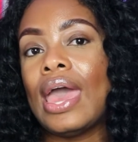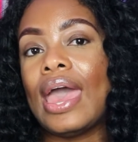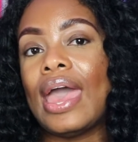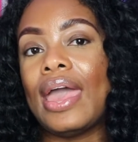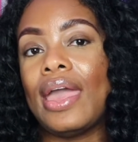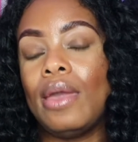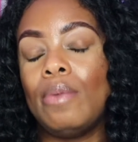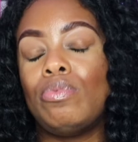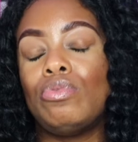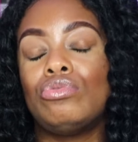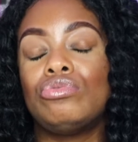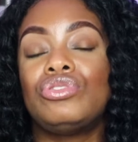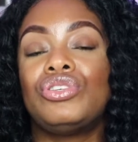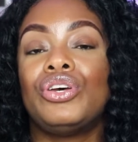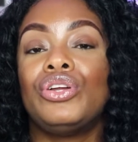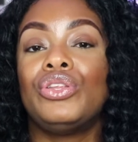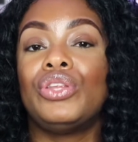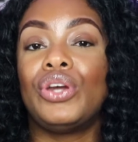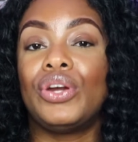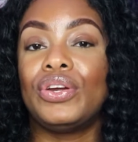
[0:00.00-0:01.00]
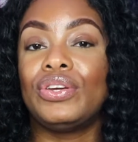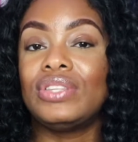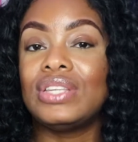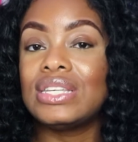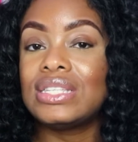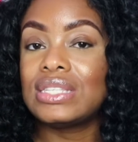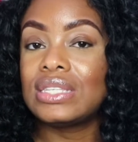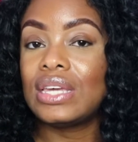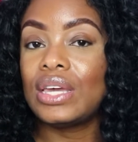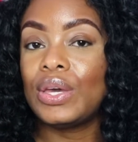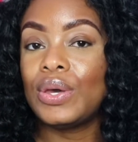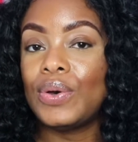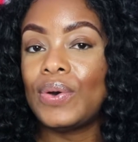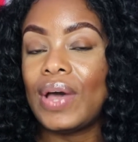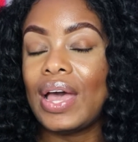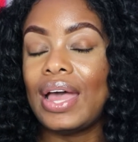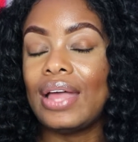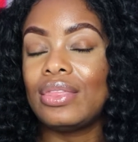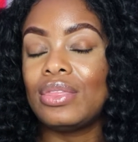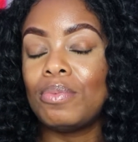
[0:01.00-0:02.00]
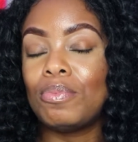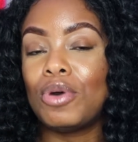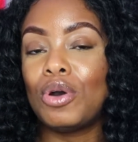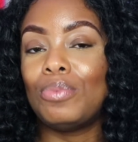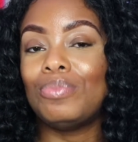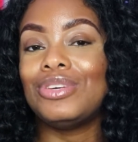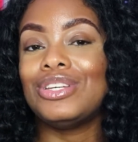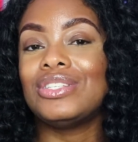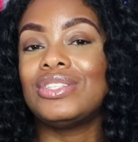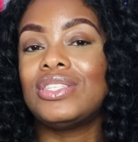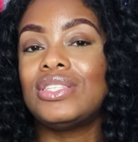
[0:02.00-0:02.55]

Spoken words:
able to learn the skill at the moment.